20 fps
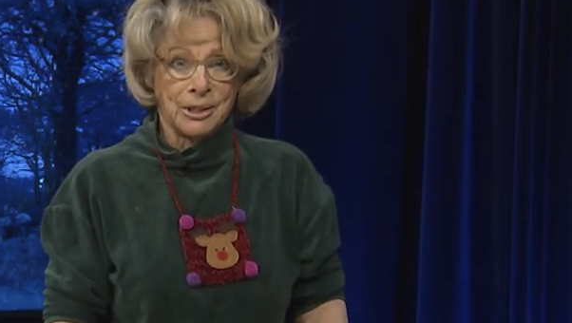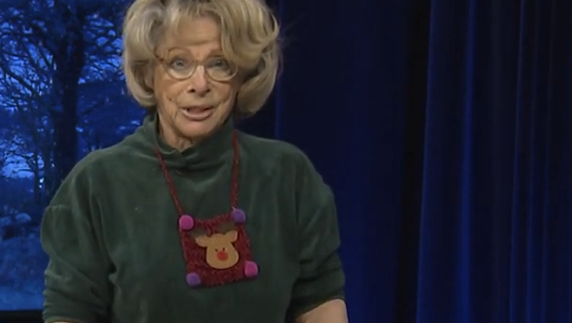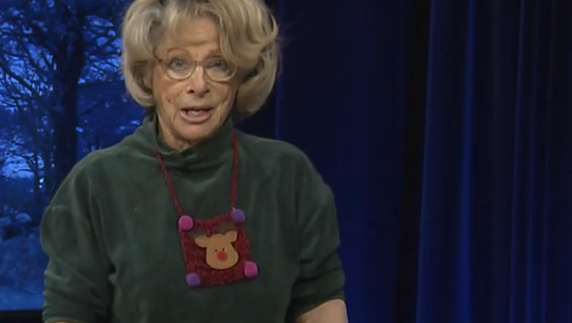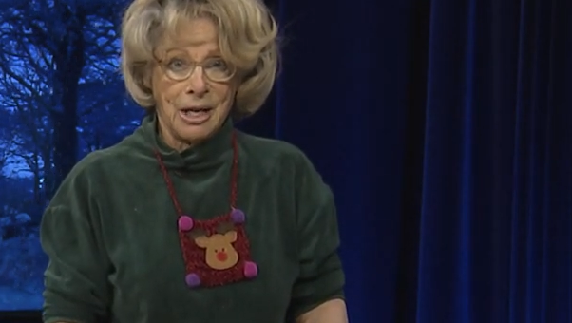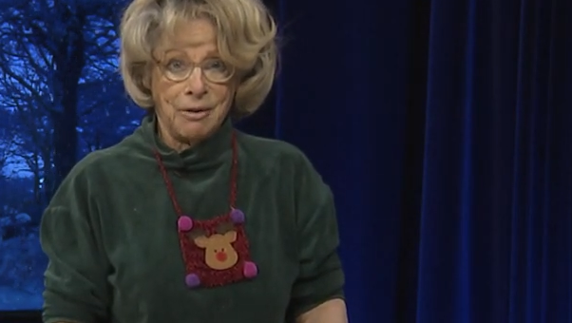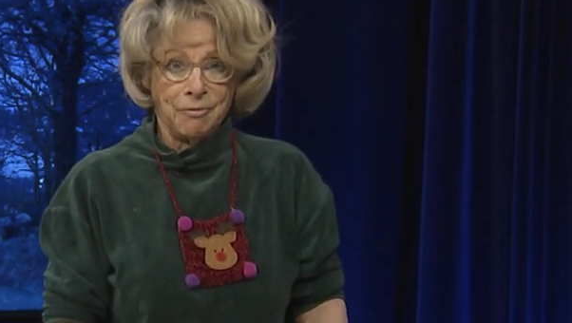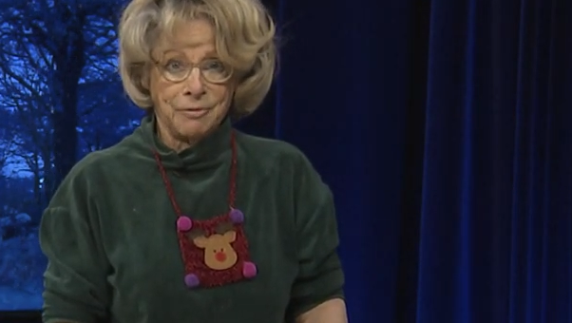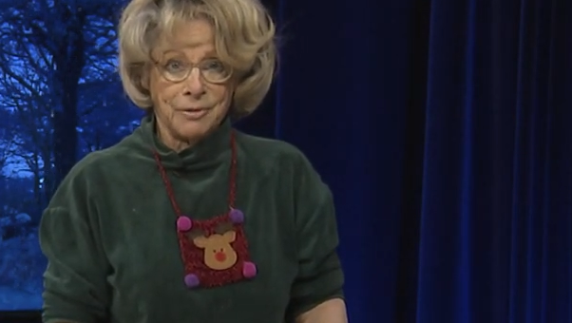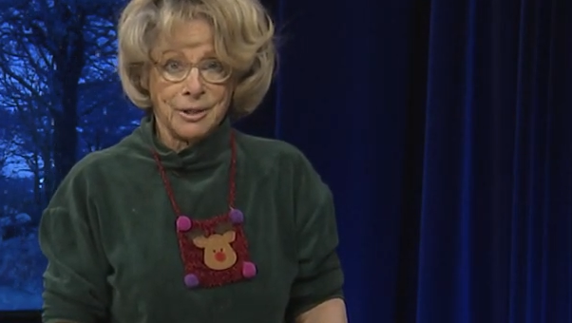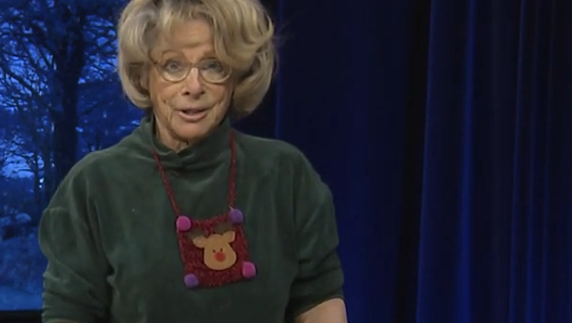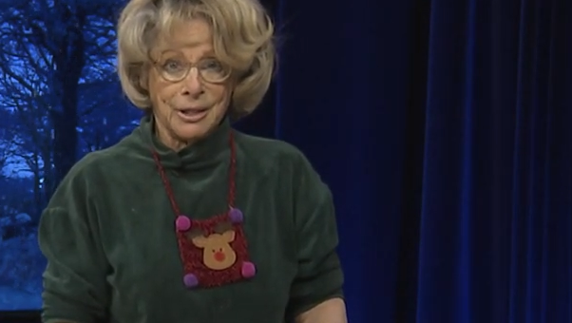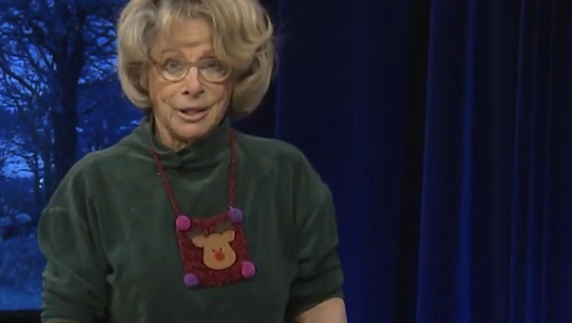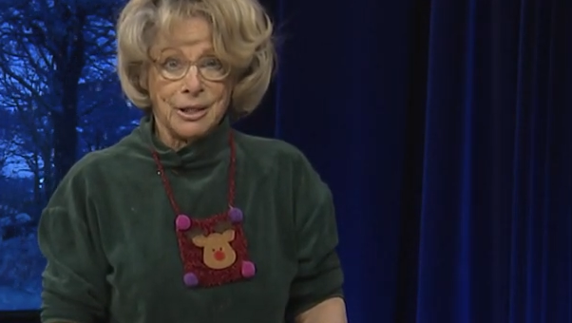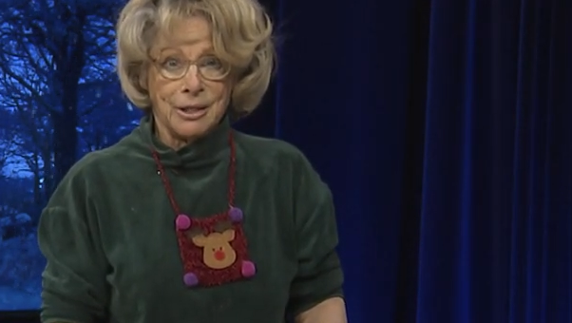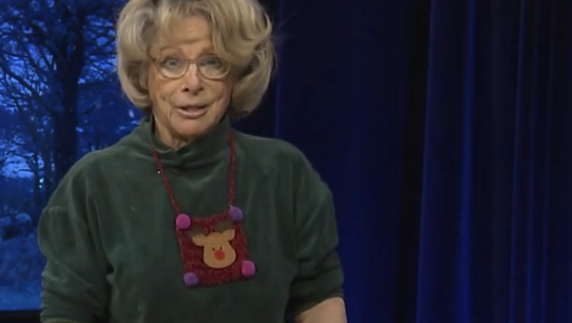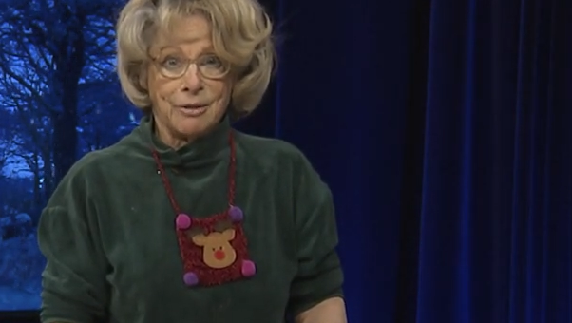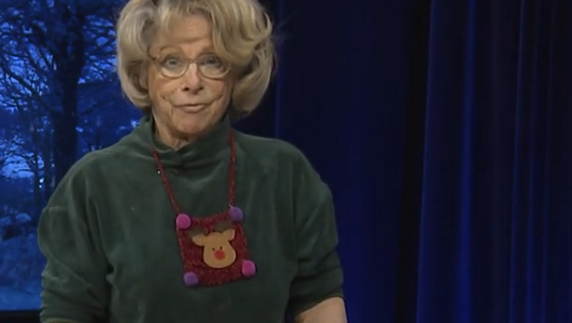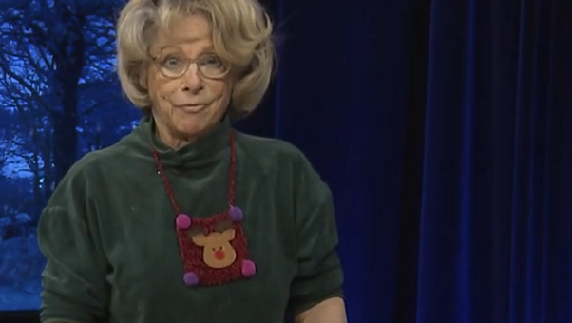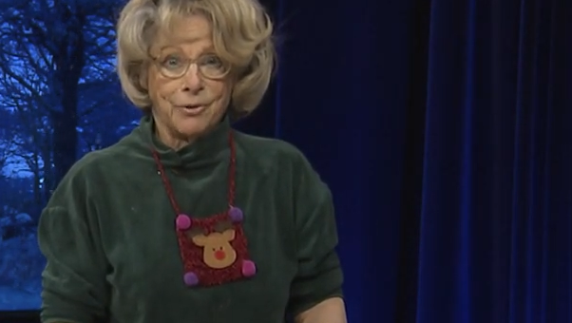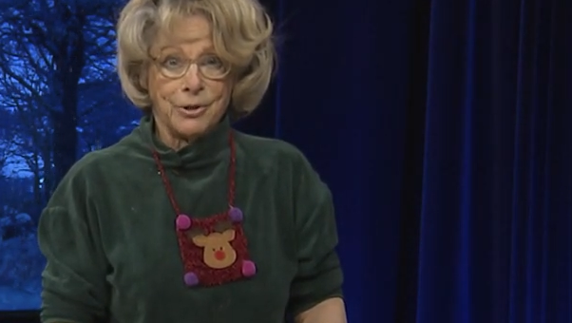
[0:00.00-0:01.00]
left
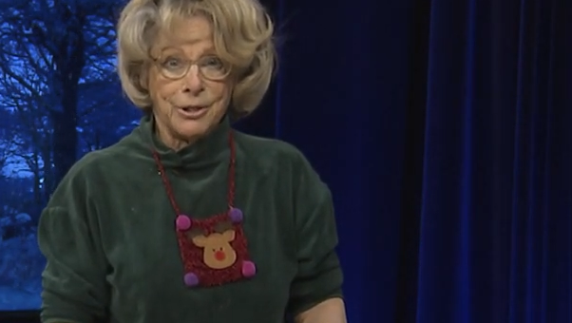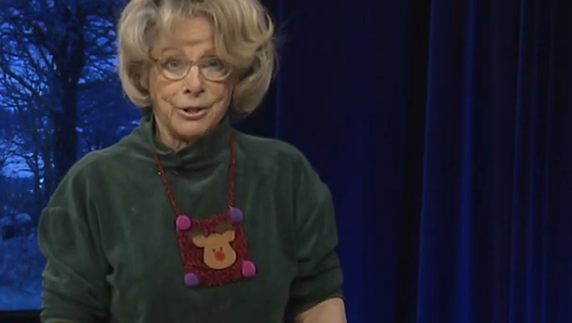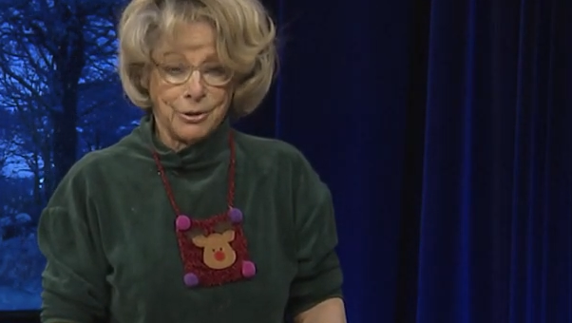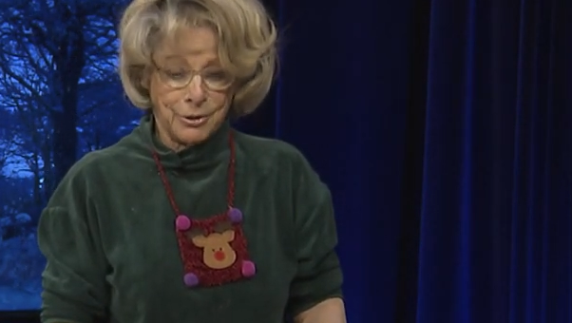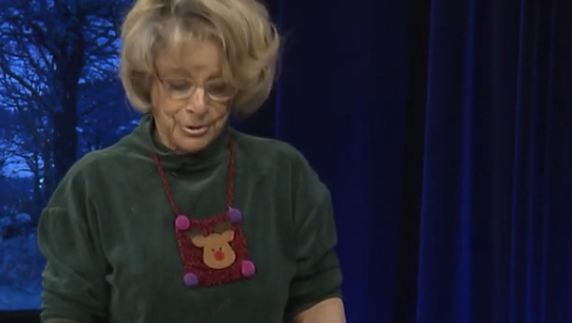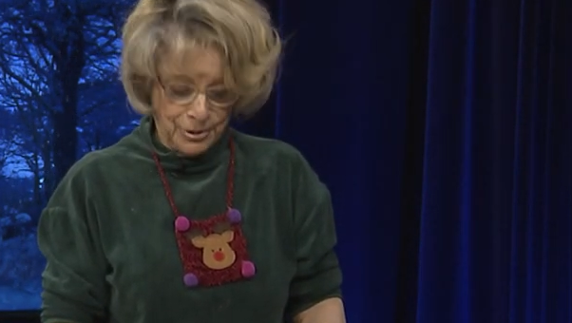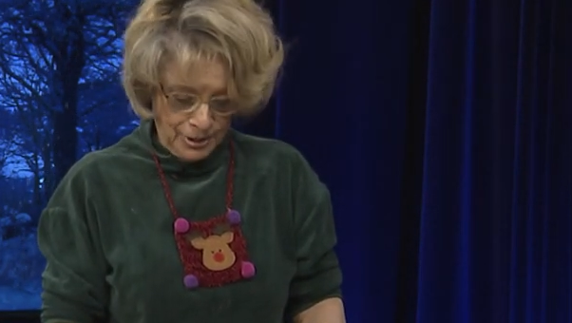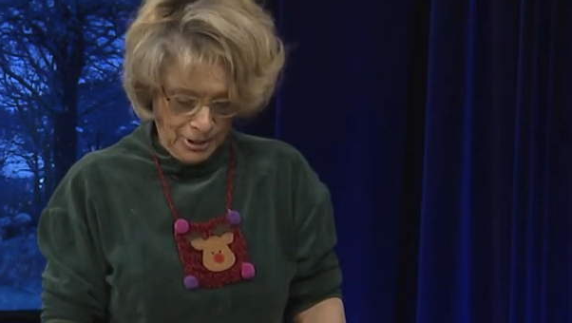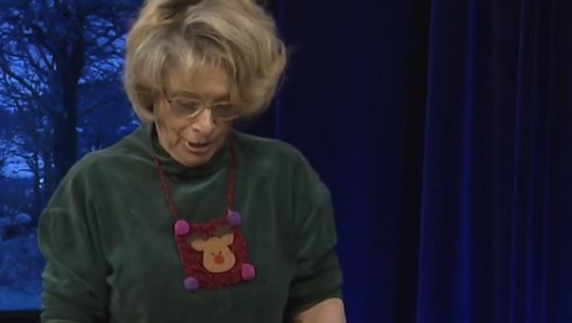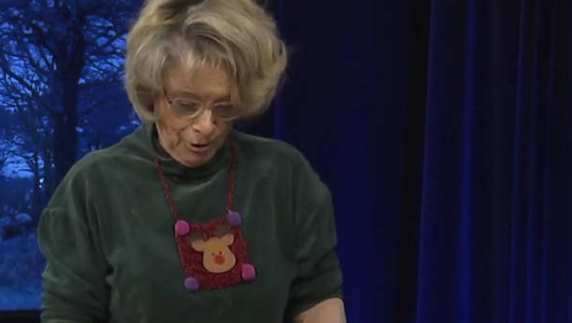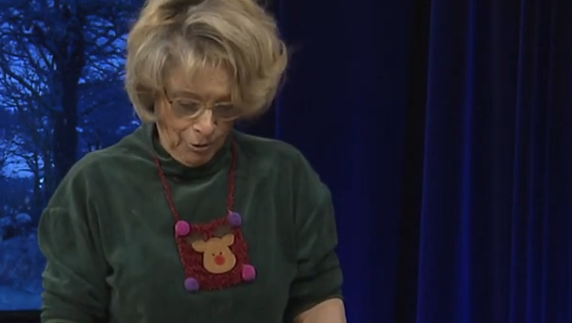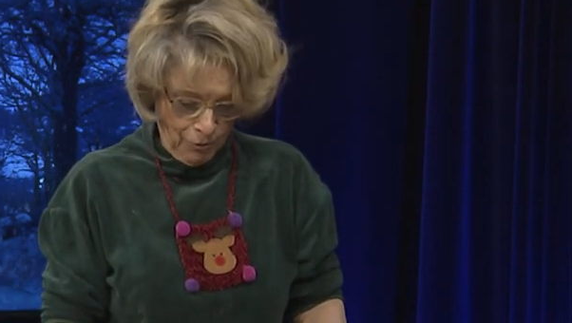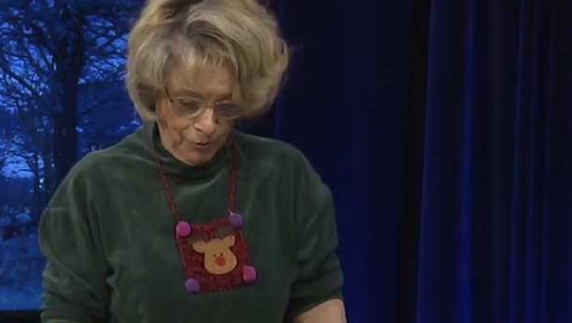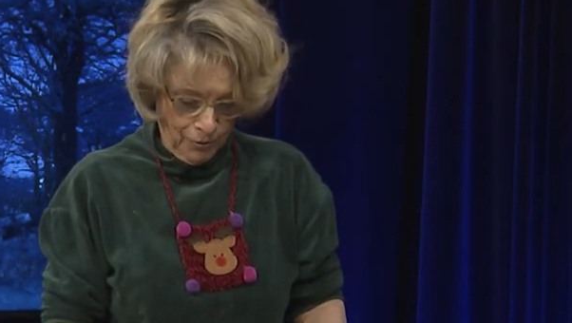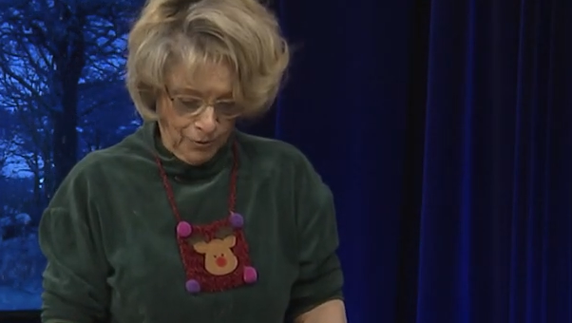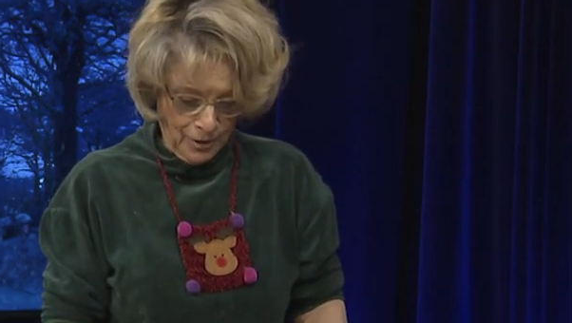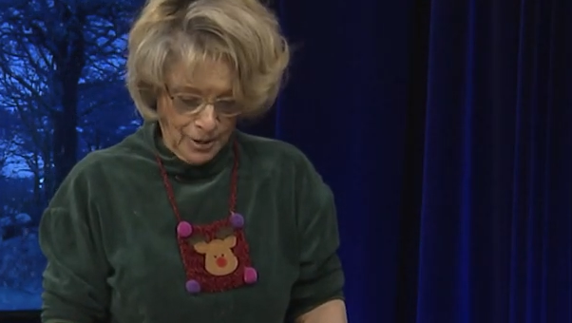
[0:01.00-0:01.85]
for yourself.